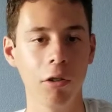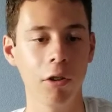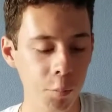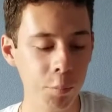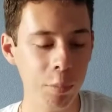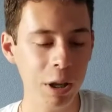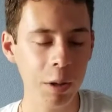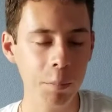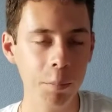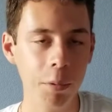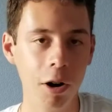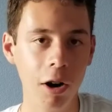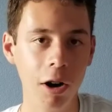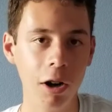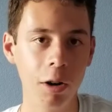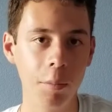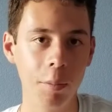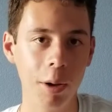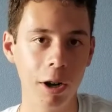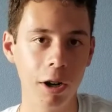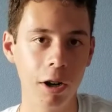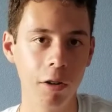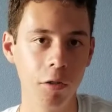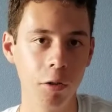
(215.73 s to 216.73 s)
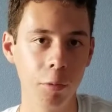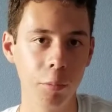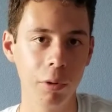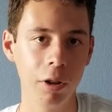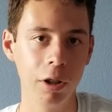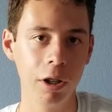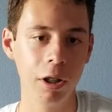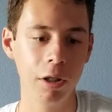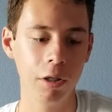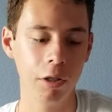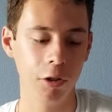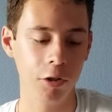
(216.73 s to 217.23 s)
A big part about
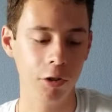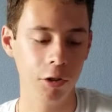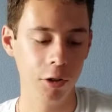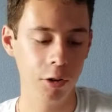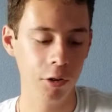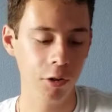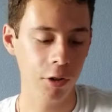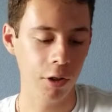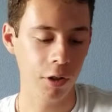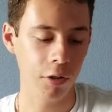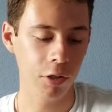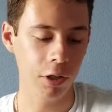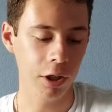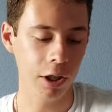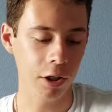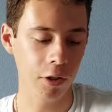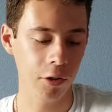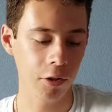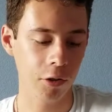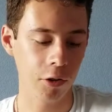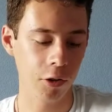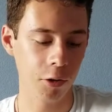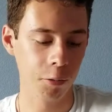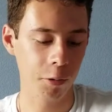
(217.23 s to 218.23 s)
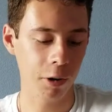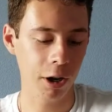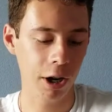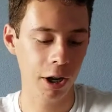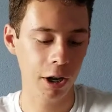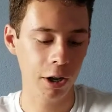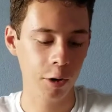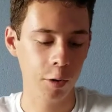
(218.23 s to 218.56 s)
comfortability of the shoes is the insole, right?